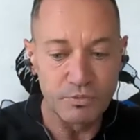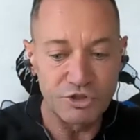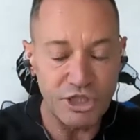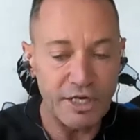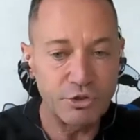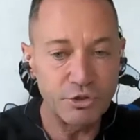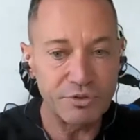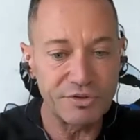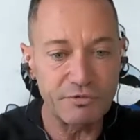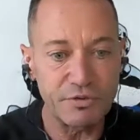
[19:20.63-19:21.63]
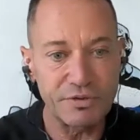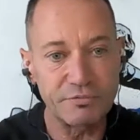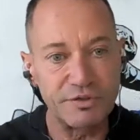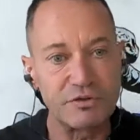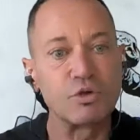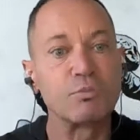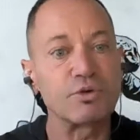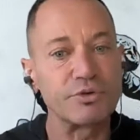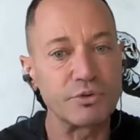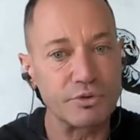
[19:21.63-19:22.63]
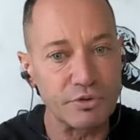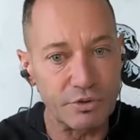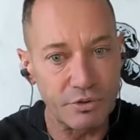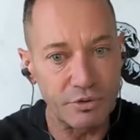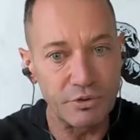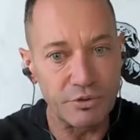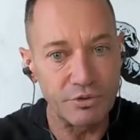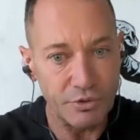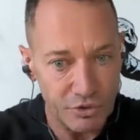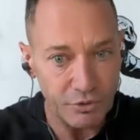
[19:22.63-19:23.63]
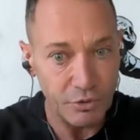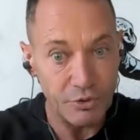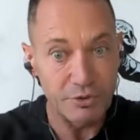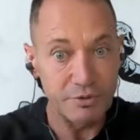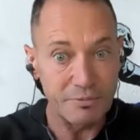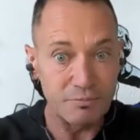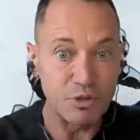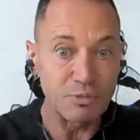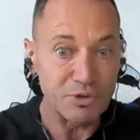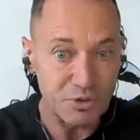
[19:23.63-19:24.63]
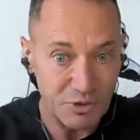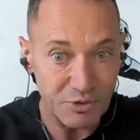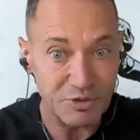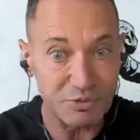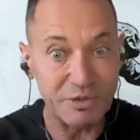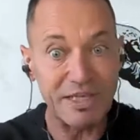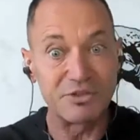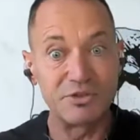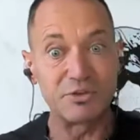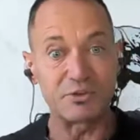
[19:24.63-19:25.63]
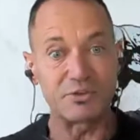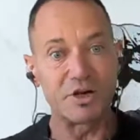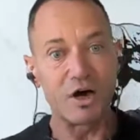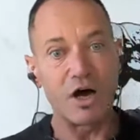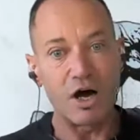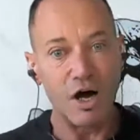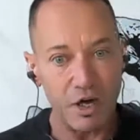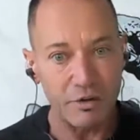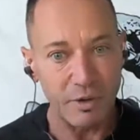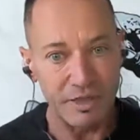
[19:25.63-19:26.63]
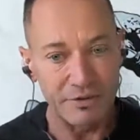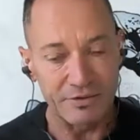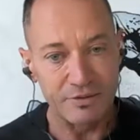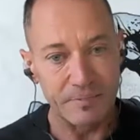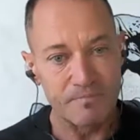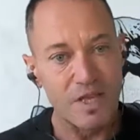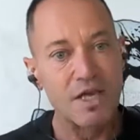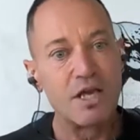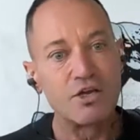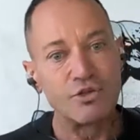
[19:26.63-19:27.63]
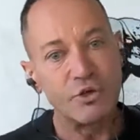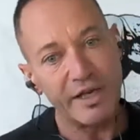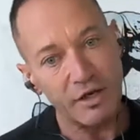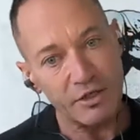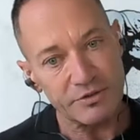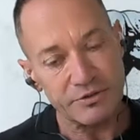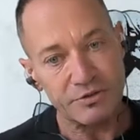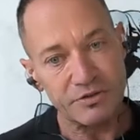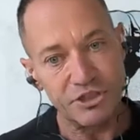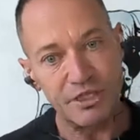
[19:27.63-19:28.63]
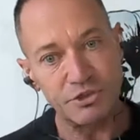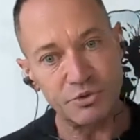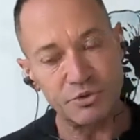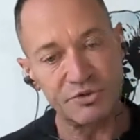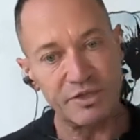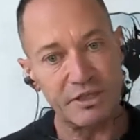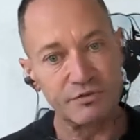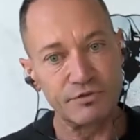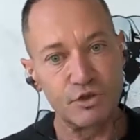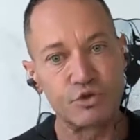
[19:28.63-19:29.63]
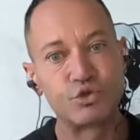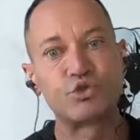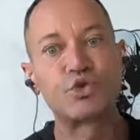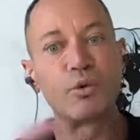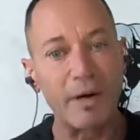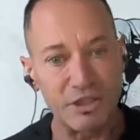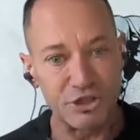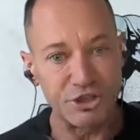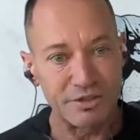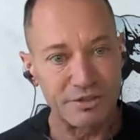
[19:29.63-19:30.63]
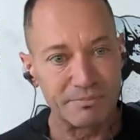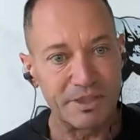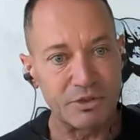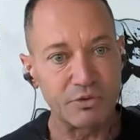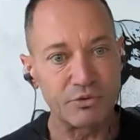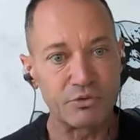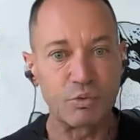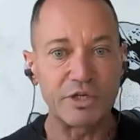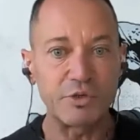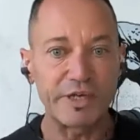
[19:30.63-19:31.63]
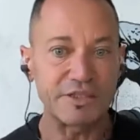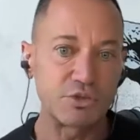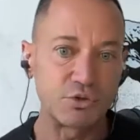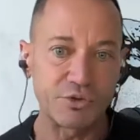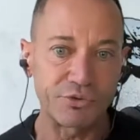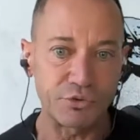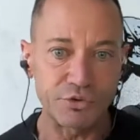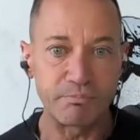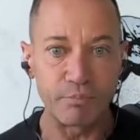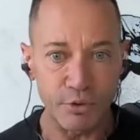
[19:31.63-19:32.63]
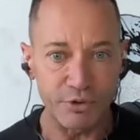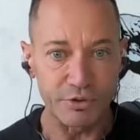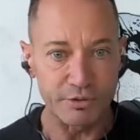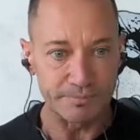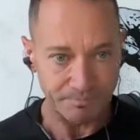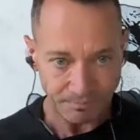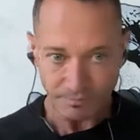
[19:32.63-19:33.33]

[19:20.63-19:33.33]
change yourself for something, the more you're going to learn, the more you're going to create neuron. Otherwise, you cannot change yourself too much, because when you get into a certain burden,